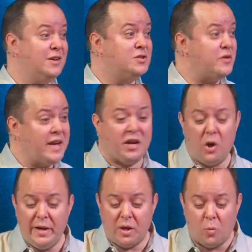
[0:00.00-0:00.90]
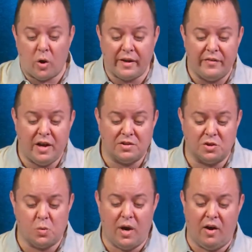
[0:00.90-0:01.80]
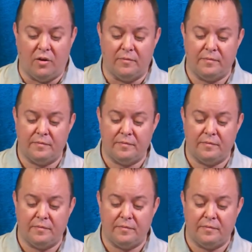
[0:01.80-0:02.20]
so they can know he can work in theirs as well.